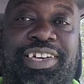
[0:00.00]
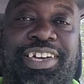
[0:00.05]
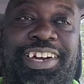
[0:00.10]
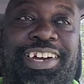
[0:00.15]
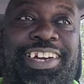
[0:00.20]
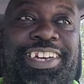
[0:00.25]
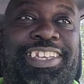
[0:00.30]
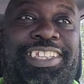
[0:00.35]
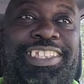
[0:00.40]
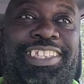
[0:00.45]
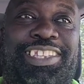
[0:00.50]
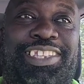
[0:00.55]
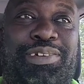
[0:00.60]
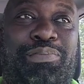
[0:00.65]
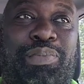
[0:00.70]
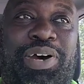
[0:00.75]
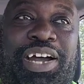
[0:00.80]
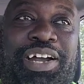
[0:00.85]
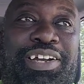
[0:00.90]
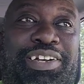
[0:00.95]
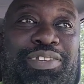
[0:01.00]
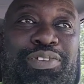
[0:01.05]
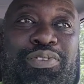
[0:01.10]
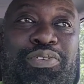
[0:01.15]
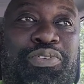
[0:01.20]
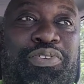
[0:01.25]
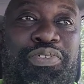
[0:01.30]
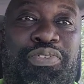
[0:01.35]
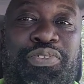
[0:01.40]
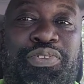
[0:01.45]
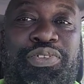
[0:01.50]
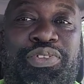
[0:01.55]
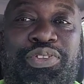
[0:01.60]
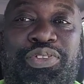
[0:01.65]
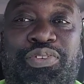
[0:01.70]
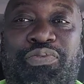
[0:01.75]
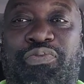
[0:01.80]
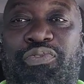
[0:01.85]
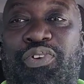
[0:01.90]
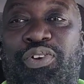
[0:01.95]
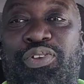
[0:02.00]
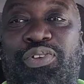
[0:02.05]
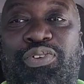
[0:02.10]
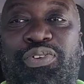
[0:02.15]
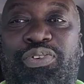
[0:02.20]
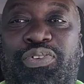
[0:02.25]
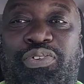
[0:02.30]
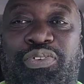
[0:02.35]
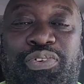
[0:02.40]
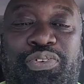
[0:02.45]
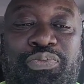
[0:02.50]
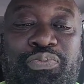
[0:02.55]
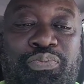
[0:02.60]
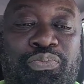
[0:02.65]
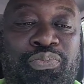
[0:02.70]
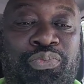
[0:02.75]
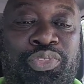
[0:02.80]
Guys, the back look good, the front look good.